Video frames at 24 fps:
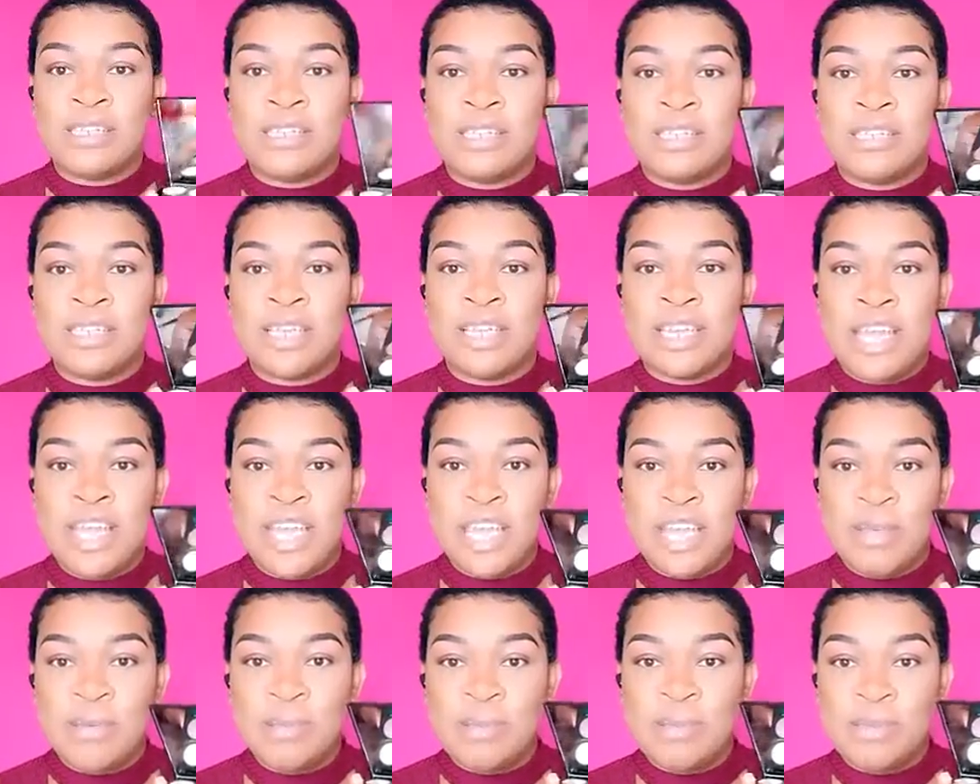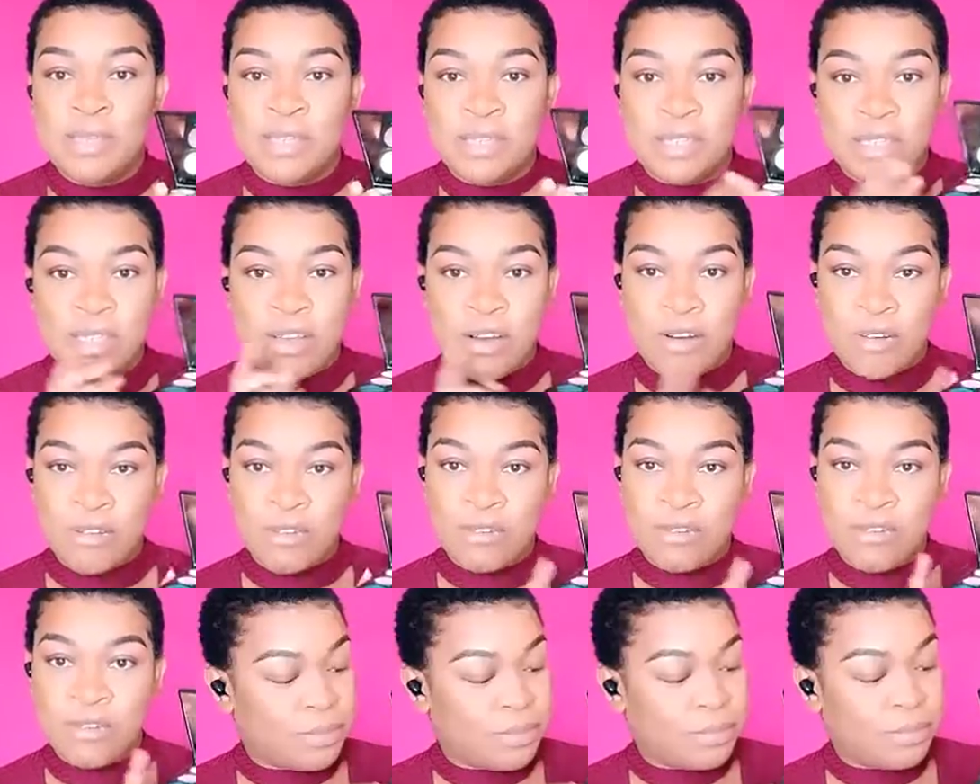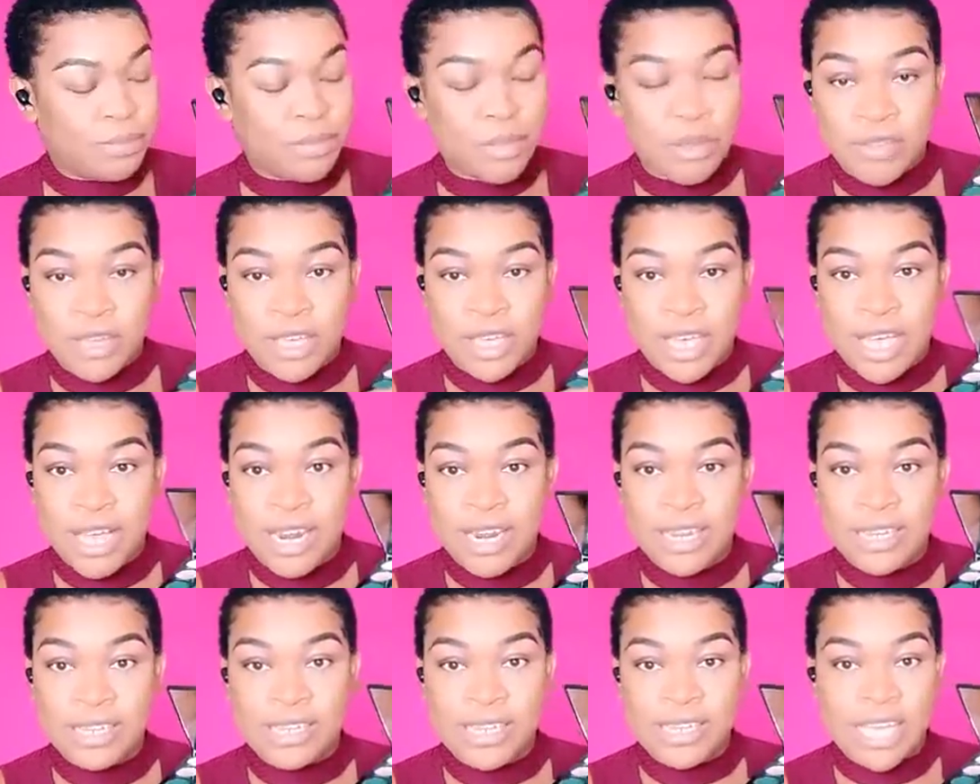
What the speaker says: The names of the colors